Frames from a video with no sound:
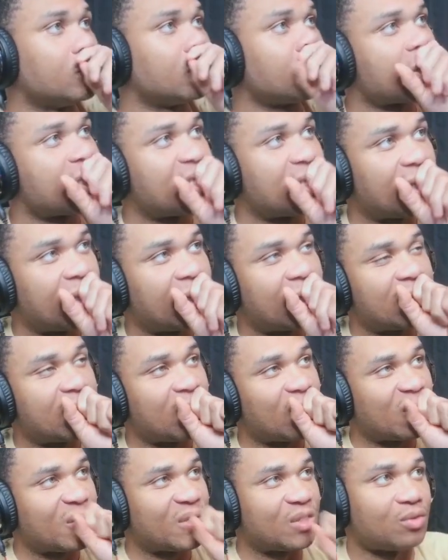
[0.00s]
see, he's
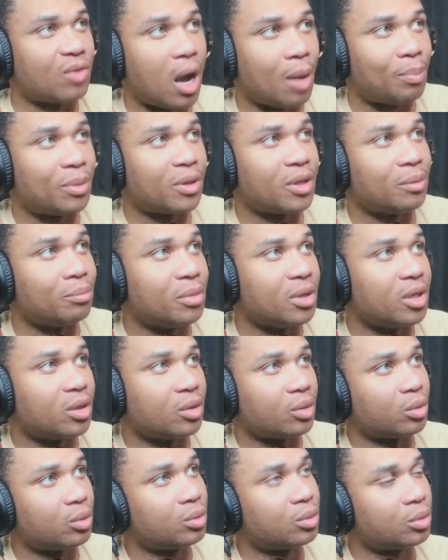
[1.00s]
going to drop in the
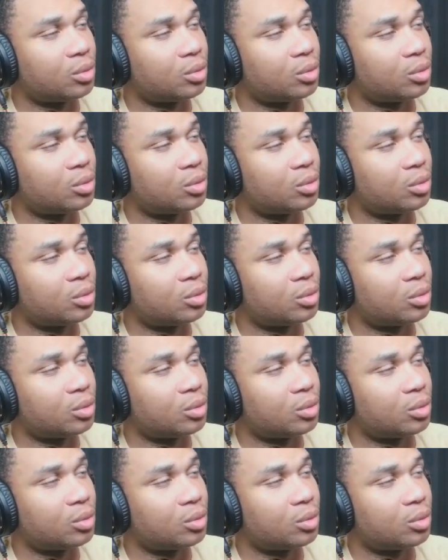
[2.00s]
middle.